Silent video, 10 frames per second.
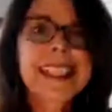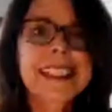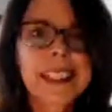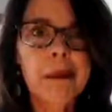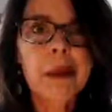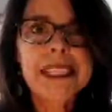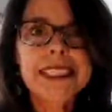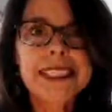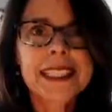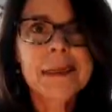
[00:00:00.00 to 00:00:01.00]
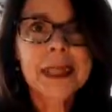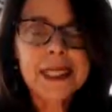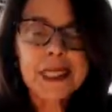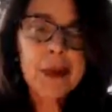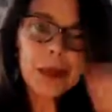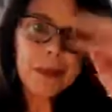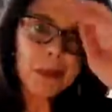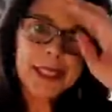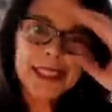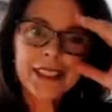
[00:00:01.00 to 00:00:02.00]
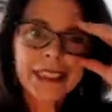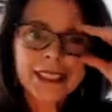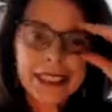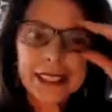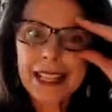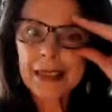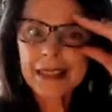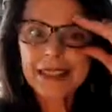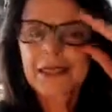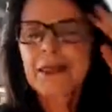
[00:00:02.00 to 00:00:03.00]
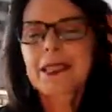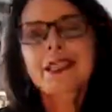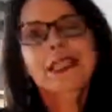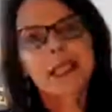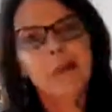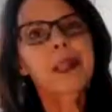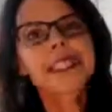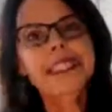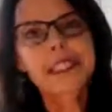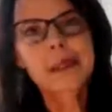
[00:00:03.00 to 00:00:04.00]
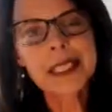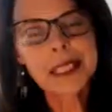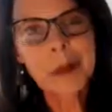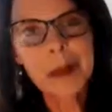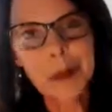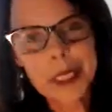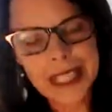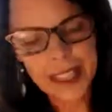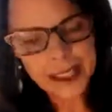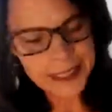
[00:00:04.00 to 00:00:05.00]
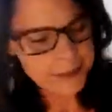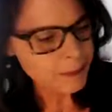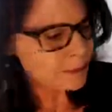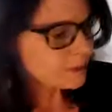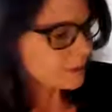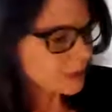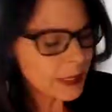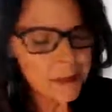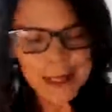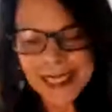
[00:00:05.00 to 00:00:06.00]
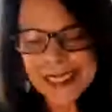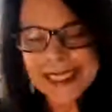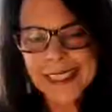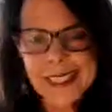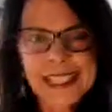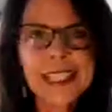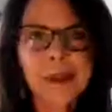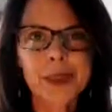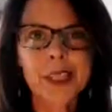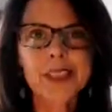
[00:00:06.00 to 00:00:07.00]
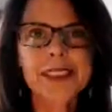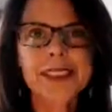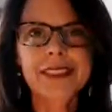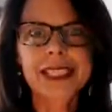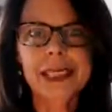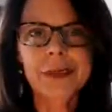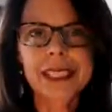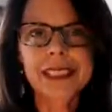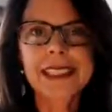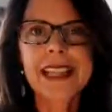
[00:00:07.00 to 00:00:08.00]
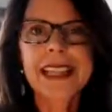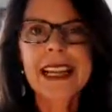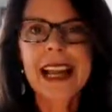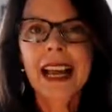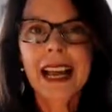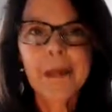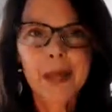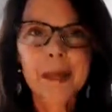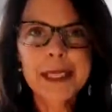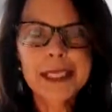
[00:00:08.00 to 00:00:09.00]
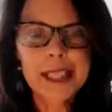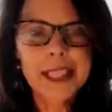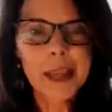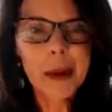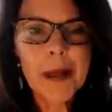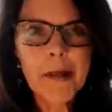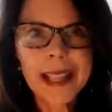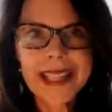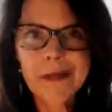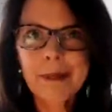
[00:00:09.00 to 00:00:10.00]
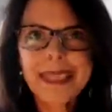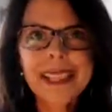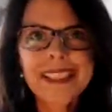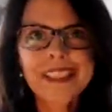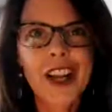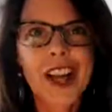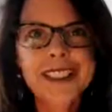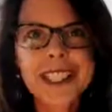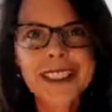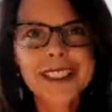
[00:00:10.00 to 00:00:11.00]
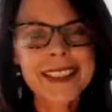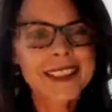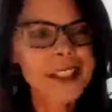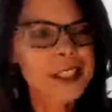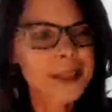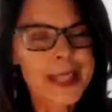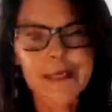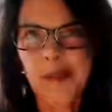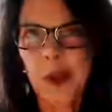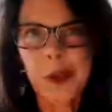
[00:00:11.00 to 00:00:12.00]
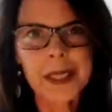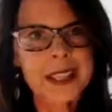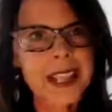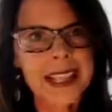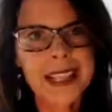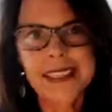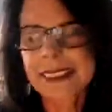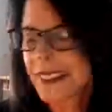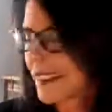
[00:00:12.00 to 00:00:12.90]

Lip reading: Some weeks it's going to be a little bit more serious and intense. Some weeks it's going to be a little bit more lighthearted. But I can guarantee you, regardless of the subject, I promise to show up and be as honest and straightforward and